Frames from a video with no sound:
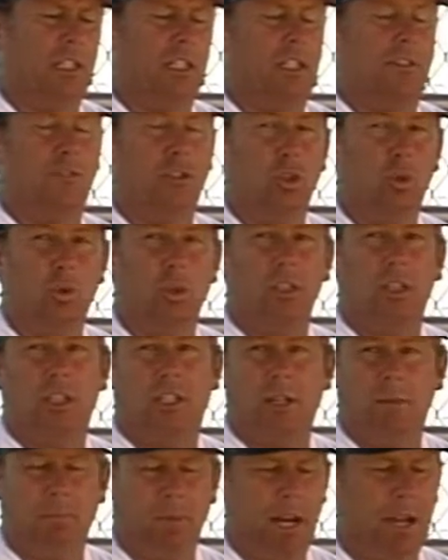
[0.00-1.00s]
And if you will
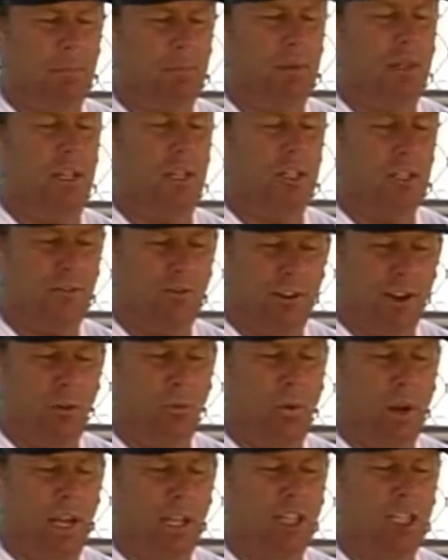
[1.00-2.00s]
look at my players, if I
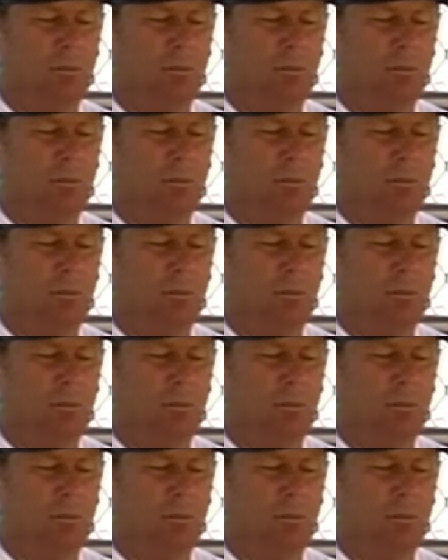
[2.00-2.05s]
rank